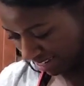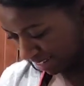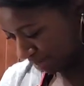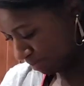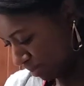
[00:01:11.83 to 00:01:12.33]
are
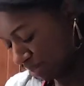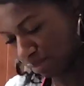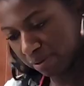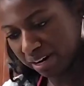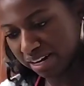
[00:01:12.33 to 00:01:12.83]
some
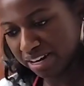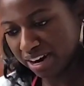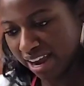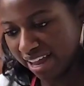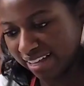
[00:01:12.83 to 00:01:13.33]
Pillsbury
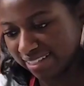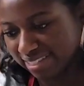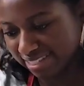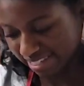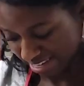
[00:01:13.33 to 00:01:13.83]
Grams.
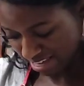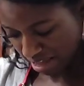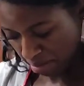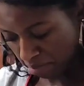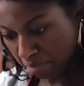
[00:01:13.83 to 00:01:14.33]

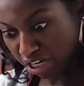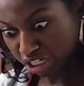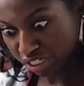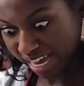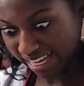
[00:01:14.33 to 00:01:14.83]

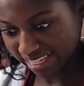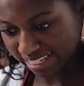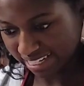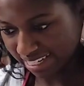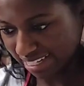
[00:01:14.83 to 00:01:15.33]
Butter
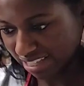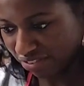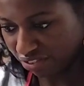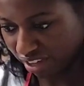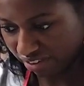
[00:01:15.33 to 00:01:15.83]
tasting is the
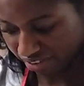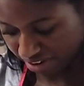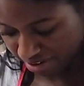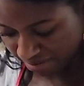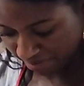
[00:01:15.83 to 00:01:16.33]

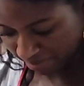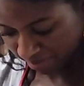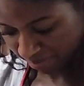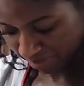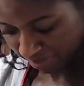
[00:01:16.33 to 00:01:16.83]
flavor.
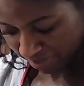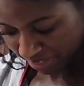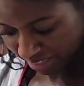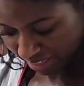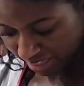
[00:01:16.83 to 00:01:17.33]

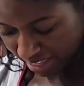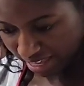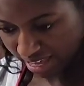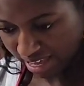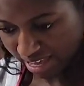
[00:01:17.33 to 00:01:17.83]

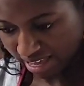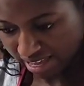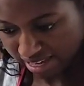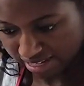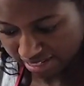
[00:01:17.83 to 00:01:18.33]

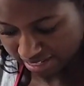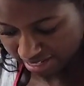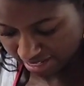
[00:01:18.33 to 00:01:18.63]
And